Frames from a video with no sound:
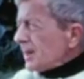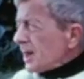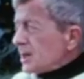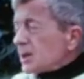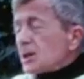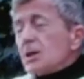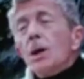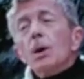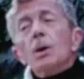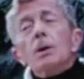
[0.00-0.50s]

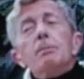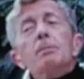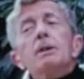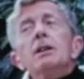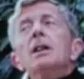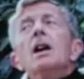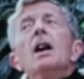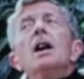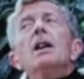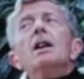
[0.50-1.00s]
Slowly
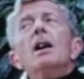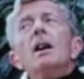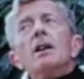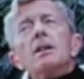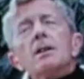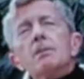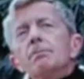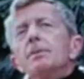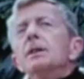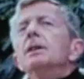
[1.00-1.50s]
began a
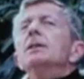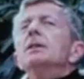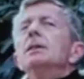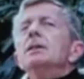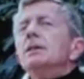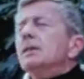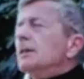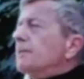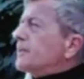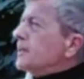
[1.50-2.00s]
completely
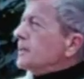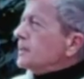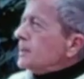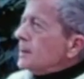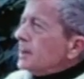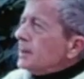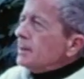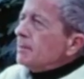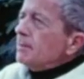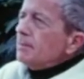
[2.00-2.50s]
different
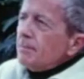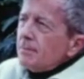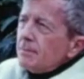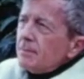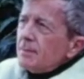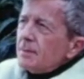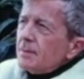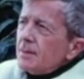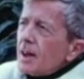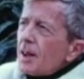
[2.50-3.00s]
rhythm,
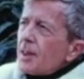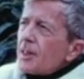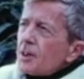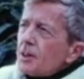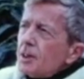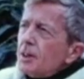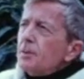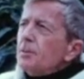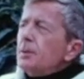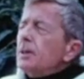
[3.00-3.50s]
a
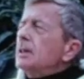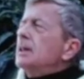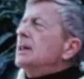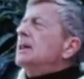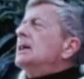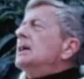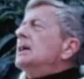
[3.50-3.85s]
third one,